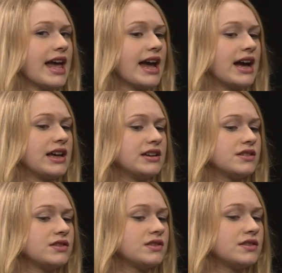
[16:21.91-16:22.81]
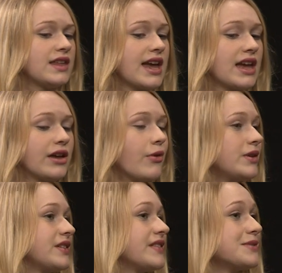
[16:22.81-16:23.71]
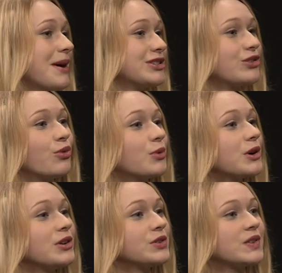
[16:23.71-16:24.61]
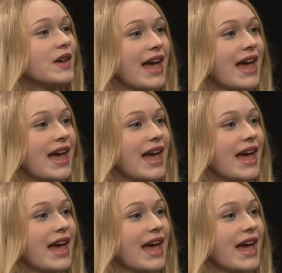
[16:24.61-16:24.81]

And they go into this magical world.